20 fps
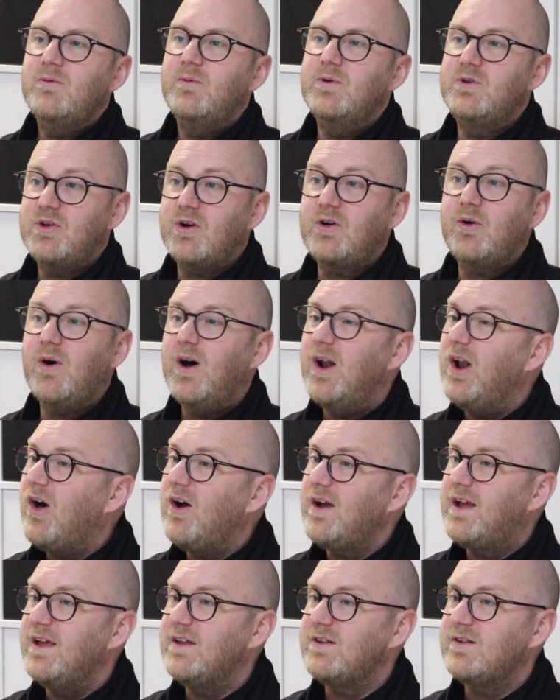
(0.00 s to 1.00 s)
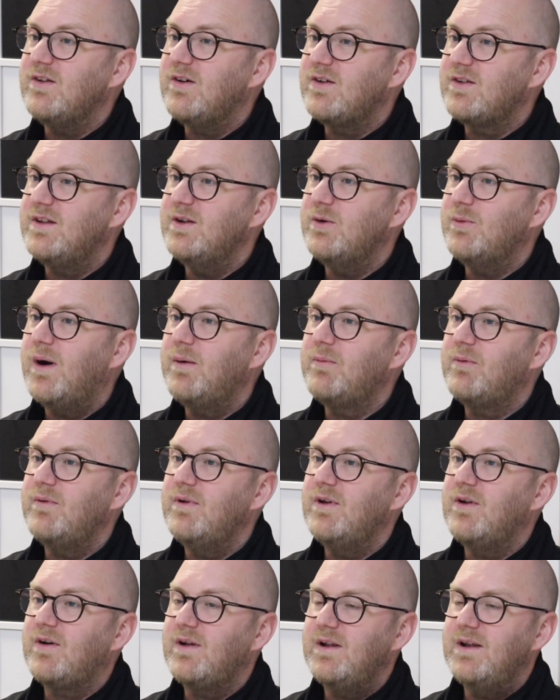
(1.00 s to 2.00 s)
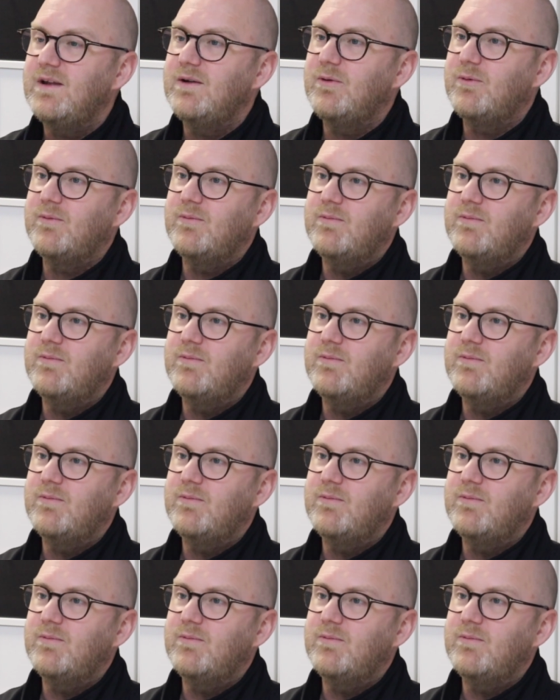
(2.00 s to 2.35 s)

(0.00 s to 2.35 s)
Which I quite like. It's a nice little